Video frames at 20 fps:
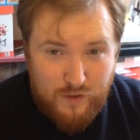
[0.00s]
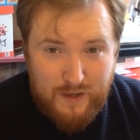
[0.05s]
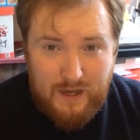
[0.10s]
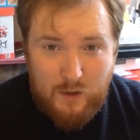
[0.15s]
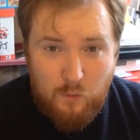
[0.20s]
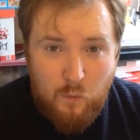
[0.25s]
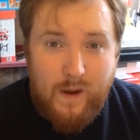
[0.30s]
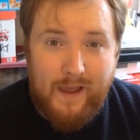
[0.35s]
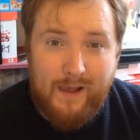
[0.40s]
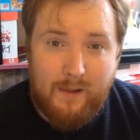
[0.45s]

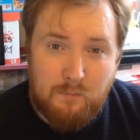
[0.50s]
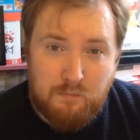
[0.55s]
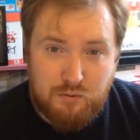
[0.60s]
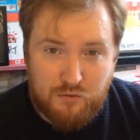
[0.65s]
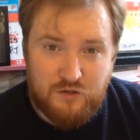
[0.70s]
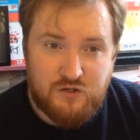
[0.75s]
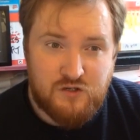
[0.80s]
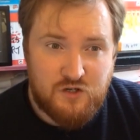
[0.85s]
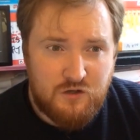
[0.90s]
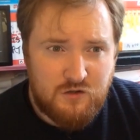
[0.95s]
really well
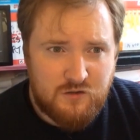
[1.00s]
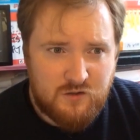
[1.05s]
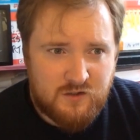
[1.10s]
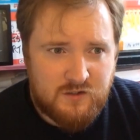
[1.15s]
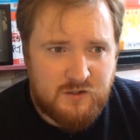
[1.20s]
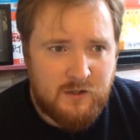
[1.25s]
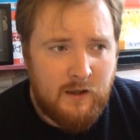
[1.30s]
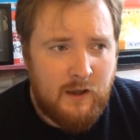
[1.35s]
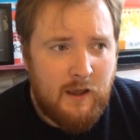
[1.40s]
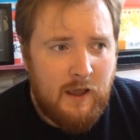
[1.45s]

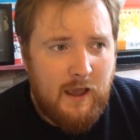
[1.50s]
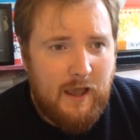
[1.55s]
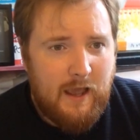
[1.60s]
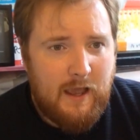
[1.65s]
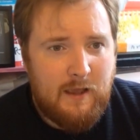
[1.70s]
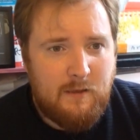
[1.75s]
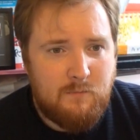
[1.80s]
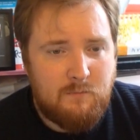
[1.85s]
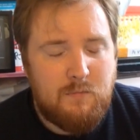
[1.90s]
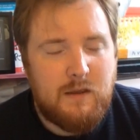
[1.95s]
produced.
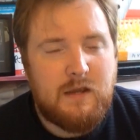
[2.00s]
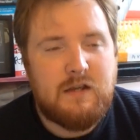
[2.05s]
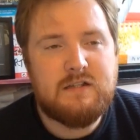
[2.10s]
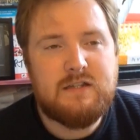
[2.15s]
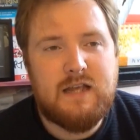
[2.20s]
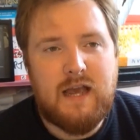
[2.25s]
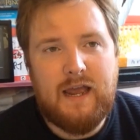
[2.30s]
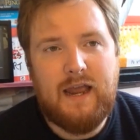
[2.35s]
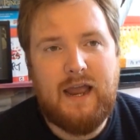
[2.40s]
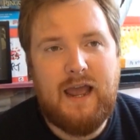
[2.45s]

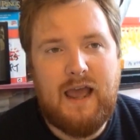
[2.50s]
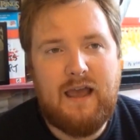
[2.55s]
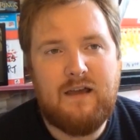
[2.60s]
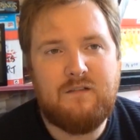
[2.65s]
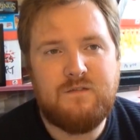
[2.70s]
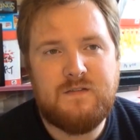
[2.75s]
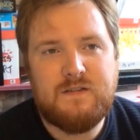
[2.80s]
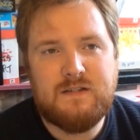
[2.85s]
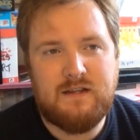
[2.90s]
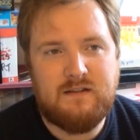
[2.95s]
Because I
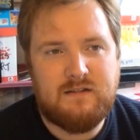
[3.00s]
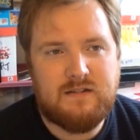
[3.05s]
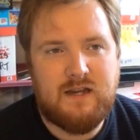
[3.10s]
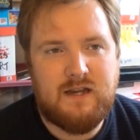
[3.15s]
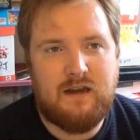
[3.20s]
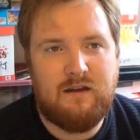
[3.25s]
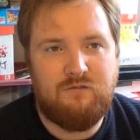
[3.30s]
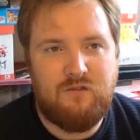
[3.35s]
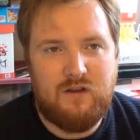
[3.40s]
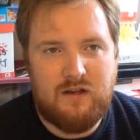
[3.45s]
have since
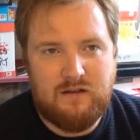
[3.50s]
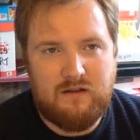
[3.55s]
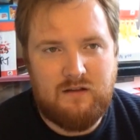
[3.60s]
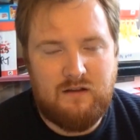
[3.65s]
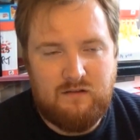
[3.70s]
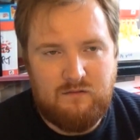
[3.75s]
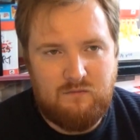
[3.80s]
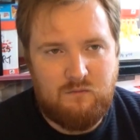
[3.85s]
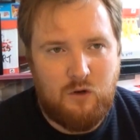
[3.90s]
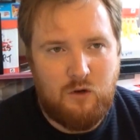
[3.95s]
kind
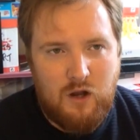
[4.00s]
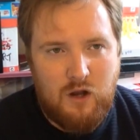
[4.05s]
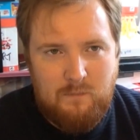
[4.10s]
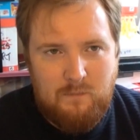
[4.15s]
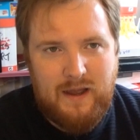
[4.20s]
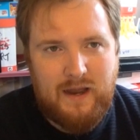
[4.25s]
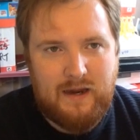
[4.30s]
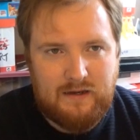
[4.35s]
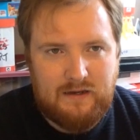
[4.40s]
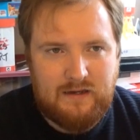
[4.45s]
of gone
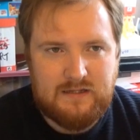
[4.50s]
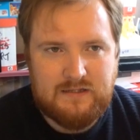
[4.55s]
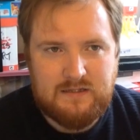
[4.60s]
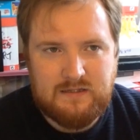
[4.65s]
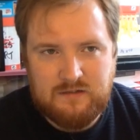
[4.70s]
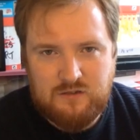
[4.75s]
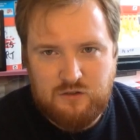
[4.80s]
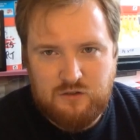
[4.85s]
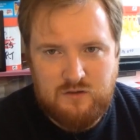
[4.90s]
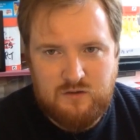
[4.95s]
back and
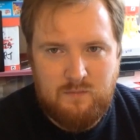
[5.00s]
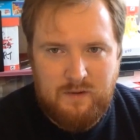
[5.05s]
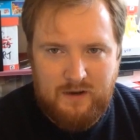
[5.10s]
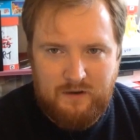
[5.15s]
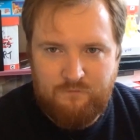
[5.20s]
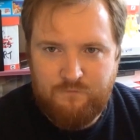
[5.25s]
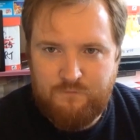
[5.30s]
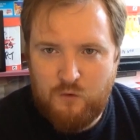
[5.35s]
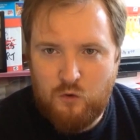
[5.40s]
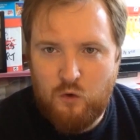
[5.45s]
listened to the
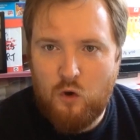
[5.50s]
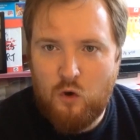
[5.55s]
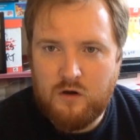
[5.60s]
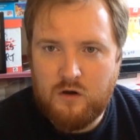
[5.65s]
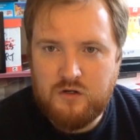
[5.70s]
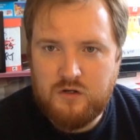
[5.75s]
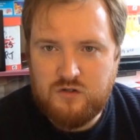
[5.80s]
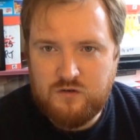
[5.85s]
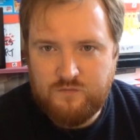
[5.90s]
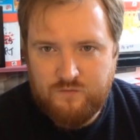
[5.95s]
big full
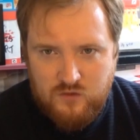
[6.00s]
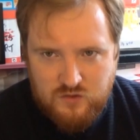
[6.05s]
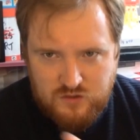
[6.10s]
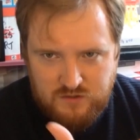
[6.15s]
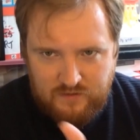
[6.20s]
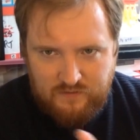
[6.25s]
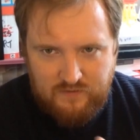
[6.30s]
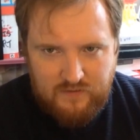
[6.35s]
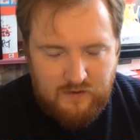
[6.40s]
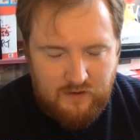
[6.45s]
orchestra
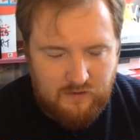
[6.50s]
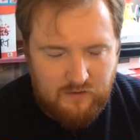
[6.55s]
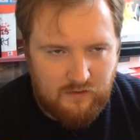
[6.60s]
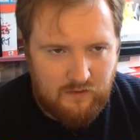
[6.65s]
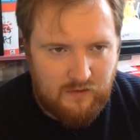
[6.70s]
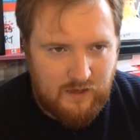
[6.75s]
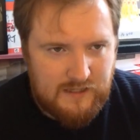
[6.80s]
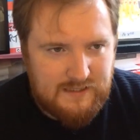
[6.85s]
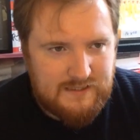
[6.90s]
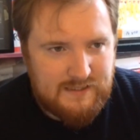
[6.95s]
version that they did
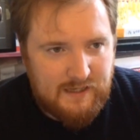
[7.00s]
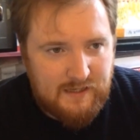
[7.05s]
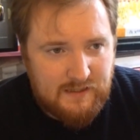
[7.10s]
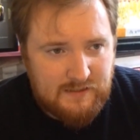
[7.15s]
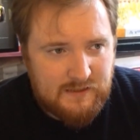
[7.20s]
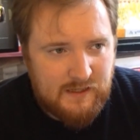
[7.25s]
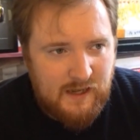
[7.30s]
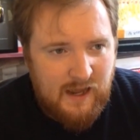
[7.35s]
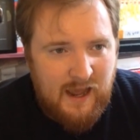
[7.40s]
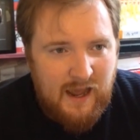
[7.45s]
in
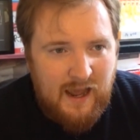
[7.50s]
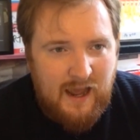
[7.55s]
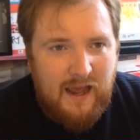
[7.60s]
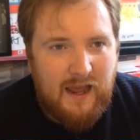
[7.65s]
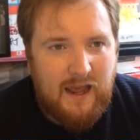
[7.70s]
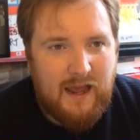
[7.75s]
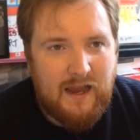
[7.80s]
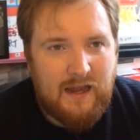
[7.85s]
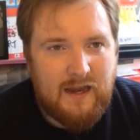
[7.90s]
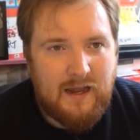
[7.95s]
'98,
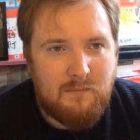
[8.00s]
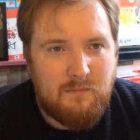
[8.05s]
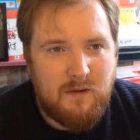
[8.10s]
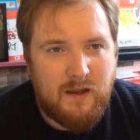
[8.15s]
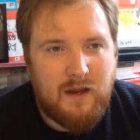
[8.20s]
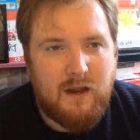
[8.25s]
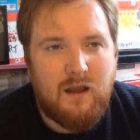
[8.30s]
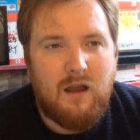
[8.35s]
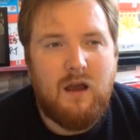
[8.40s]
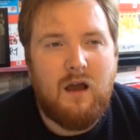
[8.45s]
and I'm
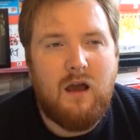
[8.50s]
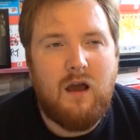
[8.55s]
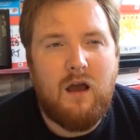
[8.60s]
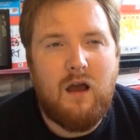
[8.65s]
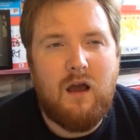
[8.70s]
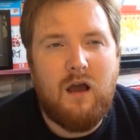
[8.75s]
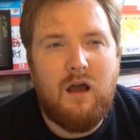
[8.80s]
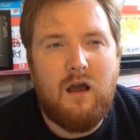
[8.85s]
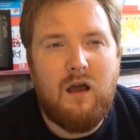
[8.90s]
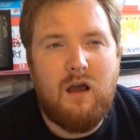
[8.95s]
like,
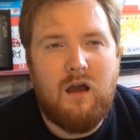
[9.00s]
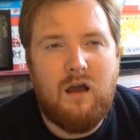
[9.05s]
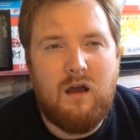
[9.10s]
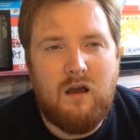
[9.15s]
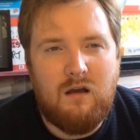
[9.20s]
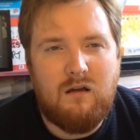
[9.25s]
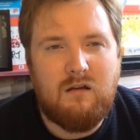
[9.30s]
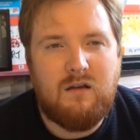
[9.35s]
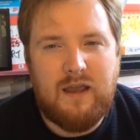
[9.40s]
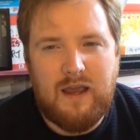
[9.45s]

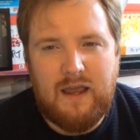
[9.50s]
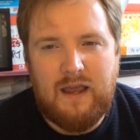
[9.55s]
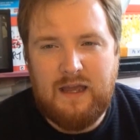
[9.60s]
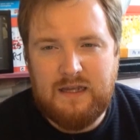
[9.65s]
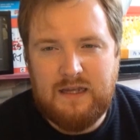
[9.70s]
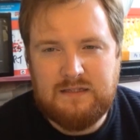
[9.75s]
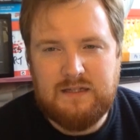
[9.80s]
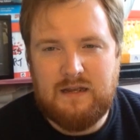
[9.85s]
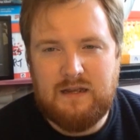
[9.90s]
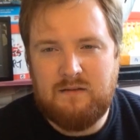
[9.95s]

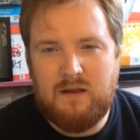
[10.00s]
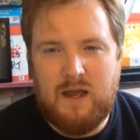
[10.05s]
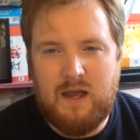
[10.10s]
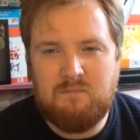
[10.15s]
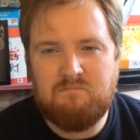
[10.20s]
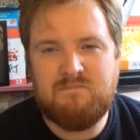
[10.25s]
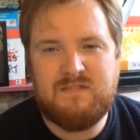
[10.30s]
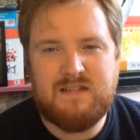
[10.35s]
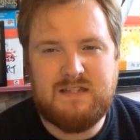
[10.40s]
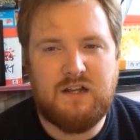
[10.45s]
okay,
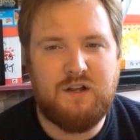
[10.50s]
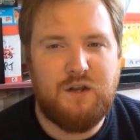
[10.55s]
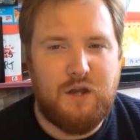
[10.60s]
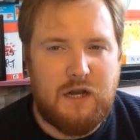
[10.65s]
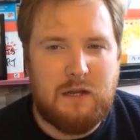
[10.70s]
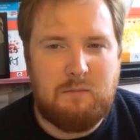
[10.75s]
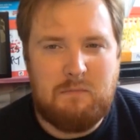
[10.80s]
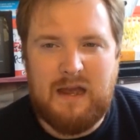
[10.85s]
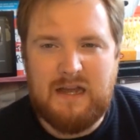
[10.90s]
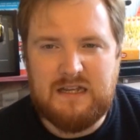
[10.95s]
I'm still
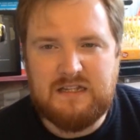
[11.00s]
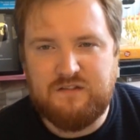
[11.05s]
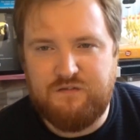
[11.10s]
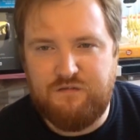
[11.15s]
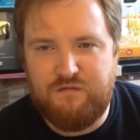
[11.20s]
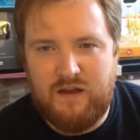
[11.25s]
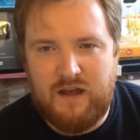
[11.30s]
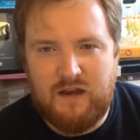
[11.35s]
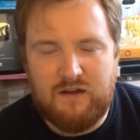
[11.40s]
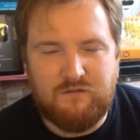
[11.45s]
not a
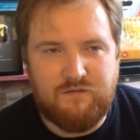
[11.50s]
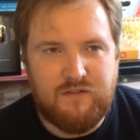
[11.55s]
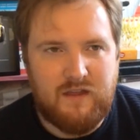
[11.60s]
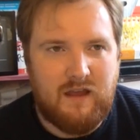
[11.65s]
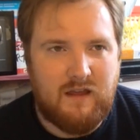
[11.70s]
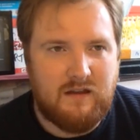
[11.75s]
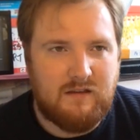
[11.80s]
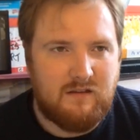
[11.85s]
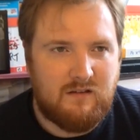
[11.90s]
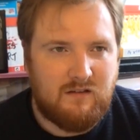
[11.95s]
massive fan of
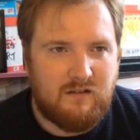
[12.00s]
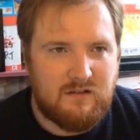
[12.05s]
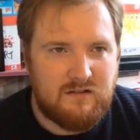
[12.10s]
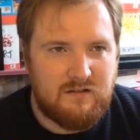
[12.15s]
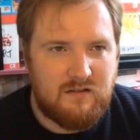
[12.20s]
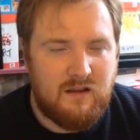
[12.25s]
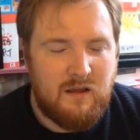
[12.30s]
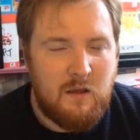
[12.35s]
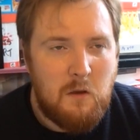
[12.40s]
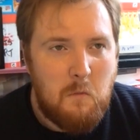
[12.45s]
that,
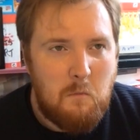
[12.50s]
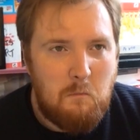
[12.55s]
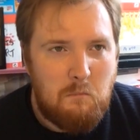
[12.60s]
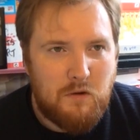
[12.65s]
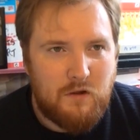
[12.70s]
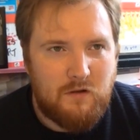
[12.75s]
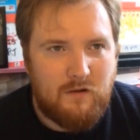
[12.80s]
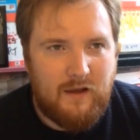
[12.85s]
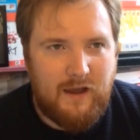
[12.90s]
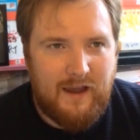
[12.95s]

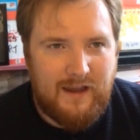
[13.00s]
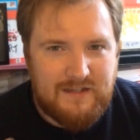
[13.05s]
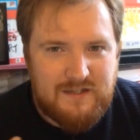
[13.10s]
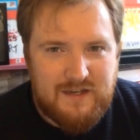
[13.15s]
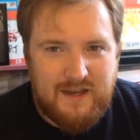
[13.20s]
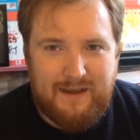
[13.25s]
but